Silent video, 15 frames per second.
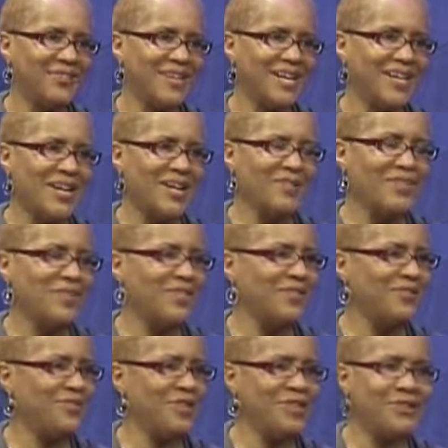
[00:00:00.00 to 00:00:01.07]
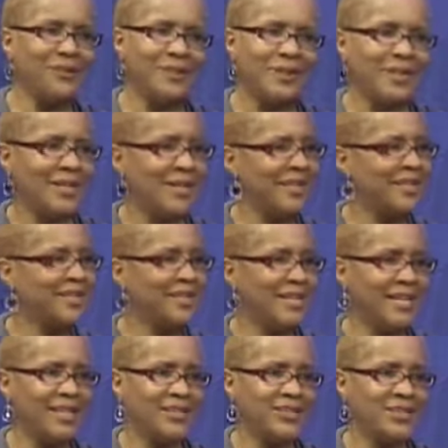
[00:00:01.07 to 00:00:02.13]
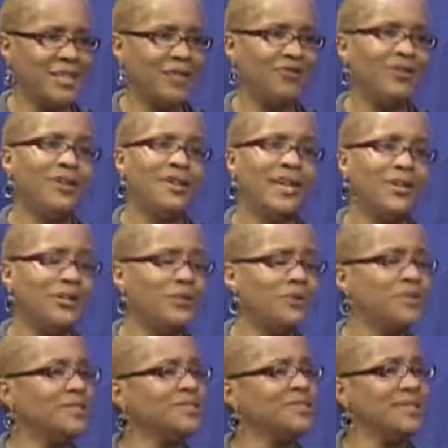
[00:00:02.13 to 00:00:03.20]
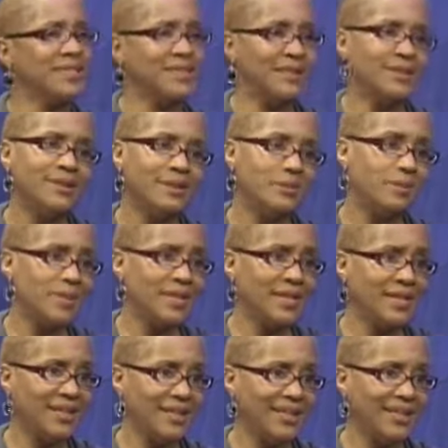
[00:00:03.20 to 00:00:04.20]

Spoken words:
I really felt a connection. I felt like you were singing to me.